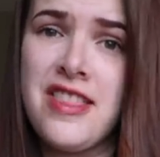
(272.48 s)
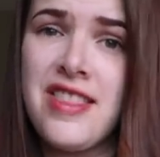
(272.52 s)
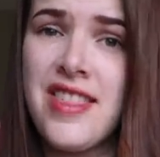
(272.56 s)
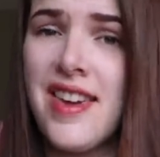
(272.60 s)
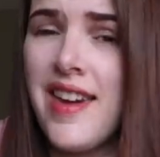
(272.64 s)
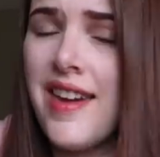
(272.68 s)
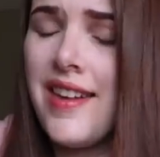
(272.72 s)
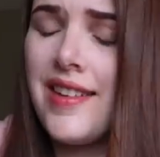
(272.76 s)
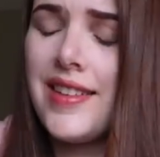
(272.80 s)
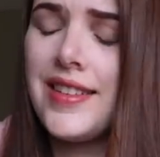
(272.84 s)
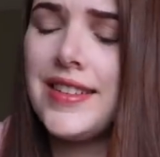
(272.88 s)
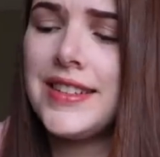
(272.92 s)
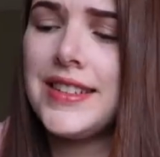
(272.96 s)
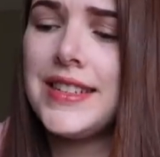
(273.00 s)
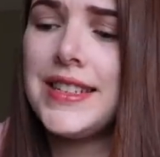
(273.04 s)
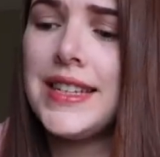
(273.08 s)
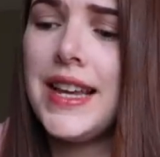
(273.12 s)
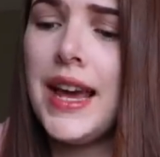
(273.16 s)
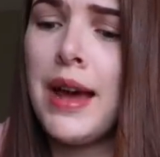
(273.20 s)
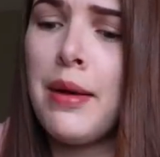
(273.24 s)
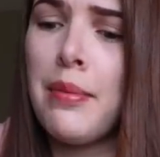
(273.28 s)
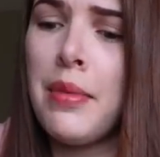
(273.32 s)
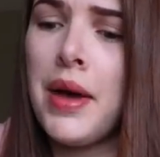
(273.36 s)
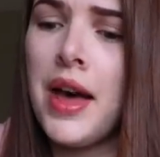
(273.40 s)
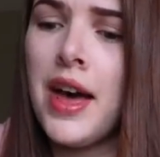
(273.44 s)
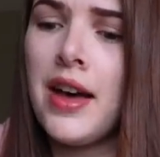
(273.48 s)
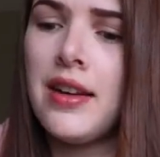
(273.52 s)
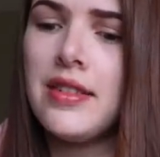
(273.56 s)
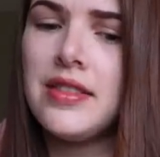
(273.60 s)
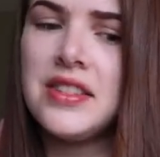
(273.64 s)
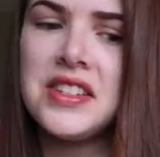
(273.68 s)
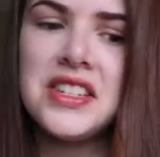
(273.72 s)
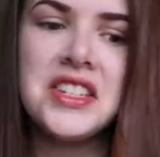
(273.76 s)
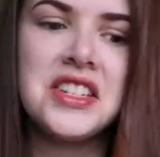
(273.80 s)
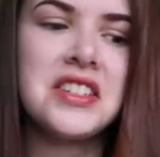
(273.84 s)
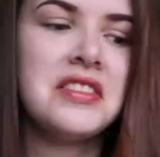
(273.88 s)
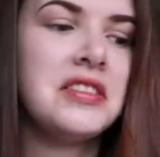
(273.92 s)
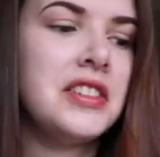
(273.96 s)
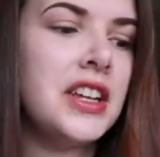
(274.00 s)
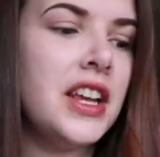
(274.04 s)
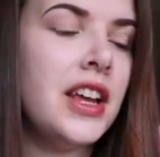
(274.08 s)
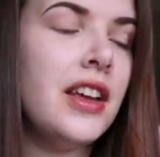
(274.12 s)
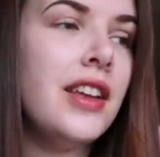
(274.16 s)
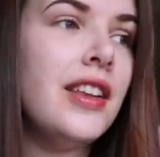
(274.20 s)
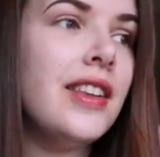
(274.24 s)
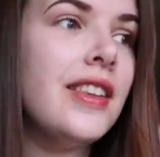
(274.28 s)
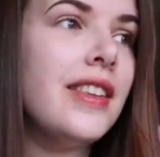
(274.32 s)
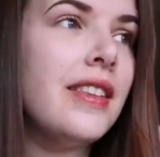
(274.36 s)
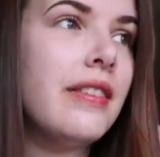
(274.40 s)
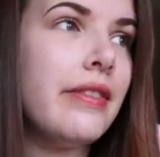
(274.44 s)
Things about
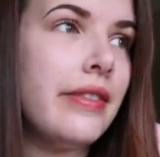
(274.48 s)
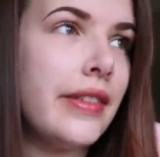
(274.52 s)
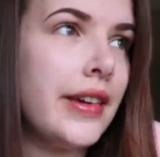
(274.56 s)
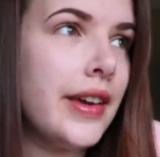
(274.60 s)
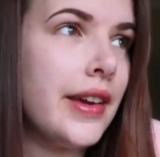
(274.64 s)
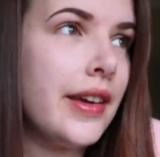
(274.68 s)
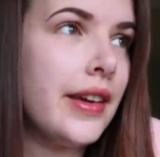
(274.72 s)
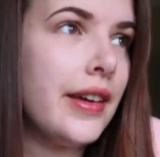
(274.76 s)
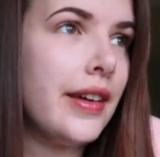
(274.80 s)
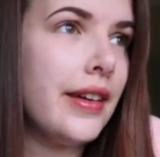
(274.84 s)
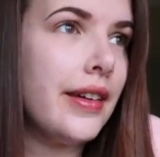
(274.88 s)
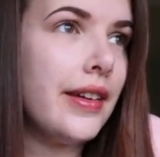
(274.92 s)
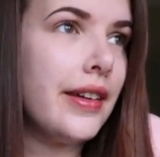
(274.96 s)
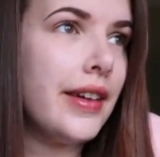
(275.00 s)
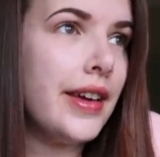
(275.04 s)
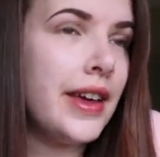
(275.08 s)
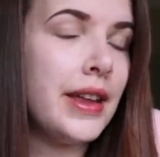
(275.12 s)
living